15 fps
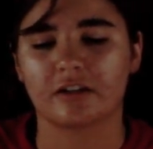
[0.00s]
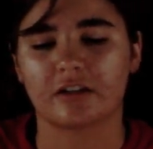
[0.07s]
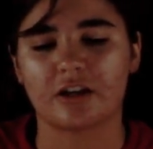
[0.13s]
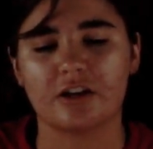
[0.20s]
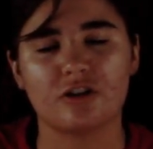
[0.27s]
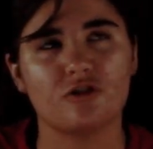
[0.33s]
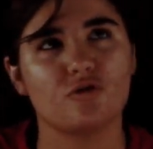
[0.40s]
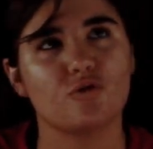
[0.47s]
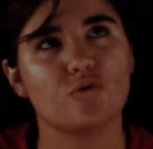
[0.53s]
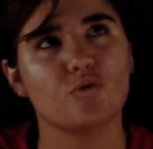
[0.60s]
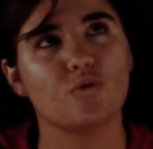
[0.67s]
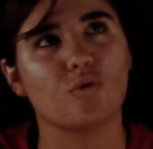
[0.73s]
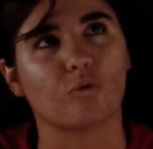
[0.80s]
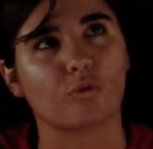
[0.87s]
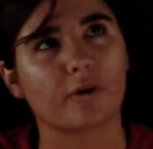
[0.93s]
can
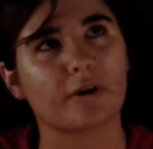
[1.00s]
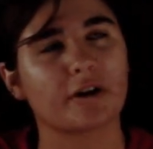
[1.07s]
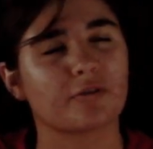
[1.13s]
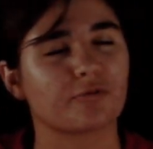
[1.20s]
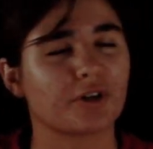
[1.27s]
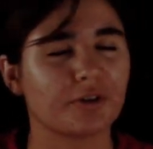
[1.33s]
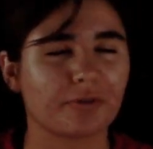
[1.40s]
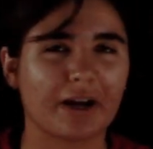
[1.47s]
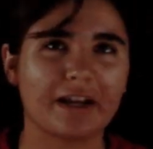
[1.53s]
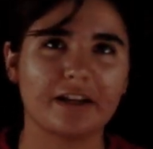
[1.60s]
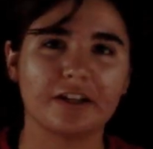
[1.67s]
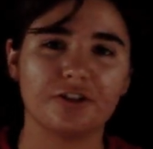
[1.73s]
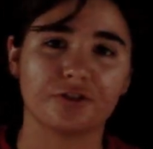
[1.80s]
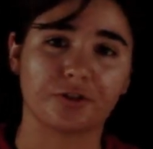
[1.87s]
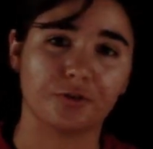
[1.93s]
you rewrite it
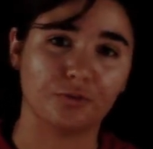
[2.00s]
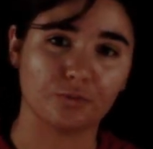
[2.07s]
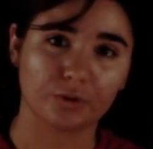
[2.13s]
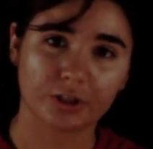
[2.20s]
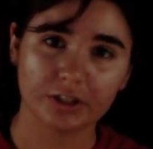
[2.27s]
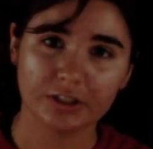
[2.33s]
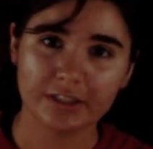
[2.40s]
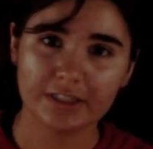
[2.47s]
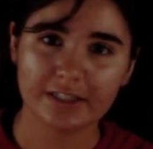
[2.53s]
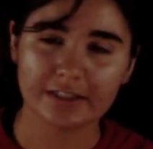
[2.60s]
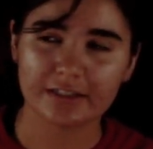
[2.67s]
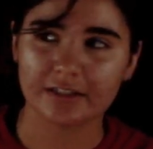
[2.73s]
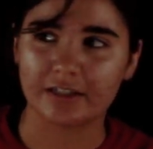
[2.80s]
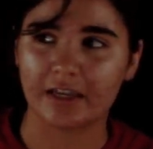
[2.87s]
in your own words?